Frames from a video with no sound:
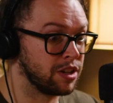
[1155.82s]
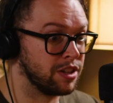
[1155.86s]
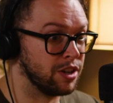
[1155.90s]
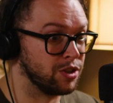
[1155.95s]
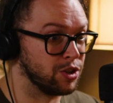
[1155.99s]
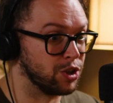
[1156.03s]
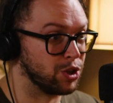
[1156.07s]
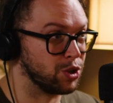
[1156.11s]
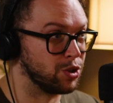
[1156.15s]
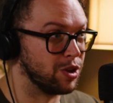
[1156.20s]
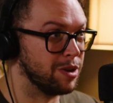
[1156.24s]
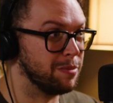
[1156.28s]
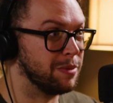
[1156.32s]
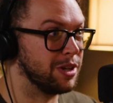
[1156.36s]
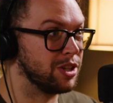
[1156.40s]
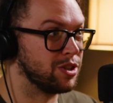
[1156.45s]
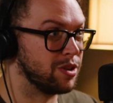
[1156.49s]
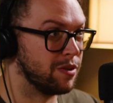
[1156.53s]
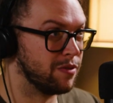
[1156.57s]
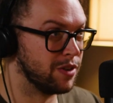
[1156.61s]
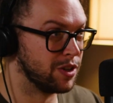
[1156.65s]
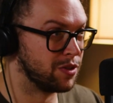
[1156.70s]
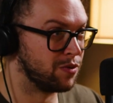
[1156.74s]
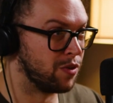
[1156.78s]
there's a streaming
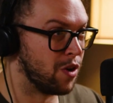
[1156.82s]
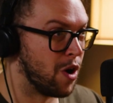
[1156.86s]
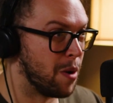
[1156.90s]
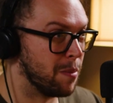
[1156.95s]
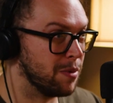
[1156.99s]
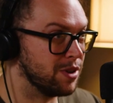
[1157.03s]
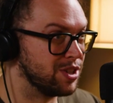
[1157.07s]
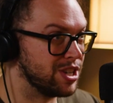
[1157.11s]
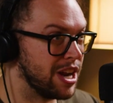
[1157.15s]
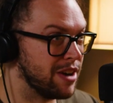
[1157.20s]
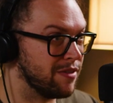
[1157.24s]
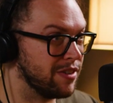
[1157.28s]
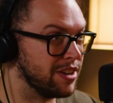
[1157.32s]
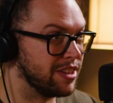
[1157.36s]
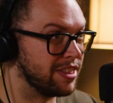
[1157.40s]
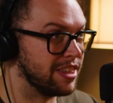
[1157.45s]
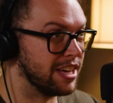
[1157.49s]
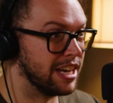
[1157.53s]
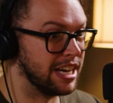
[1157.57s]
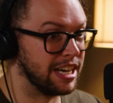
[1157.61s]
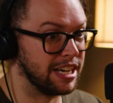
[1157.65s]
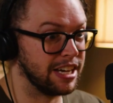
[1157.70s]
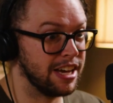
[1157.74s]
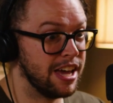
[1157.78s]
service for almost
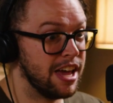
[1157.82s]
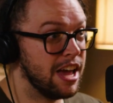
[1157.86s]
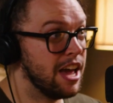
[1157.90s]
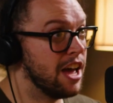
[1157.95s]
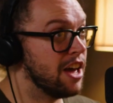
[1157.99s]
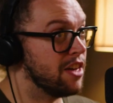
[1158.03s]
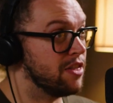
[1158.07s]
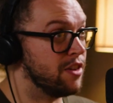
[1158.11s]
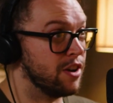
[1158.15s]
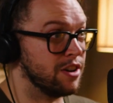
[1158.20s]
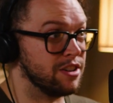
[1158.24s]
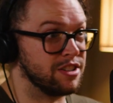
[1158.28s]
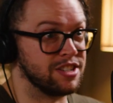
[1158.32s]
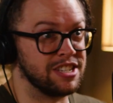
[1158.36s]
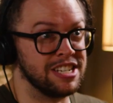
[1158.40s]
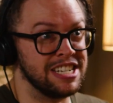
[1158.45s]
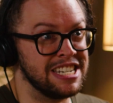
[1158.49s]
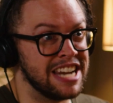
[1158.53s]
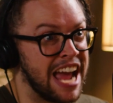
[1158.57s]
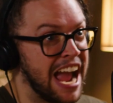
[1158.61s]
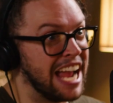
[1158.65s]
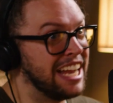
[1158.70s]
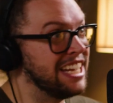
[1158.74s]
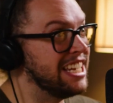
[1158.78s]
everything. There's
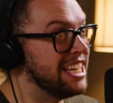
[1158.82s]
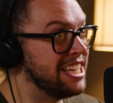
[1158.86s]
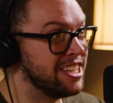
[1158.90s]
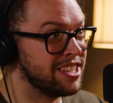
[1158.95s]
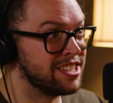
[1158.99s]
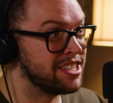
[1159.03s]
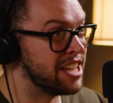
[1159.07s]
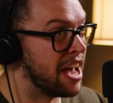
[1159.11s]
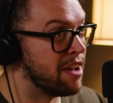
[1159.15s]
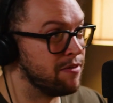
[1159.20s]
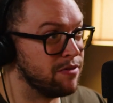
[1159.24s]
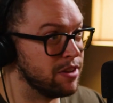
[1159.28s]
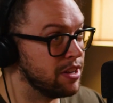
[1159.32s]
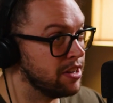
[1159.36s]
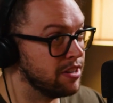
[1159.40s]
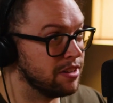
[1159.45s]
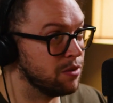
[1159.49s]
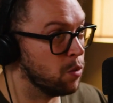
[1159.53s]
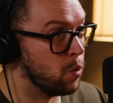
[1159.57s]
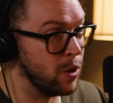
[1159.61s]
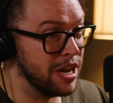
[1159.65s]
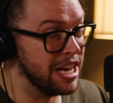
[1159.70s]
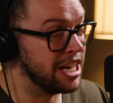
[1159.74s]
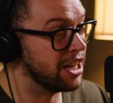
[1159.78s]

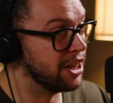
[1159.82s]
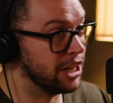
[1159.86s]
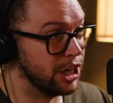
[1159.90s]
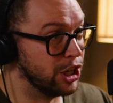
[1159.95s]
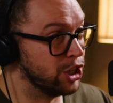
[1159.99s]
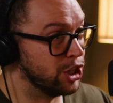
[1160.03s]
97 weekly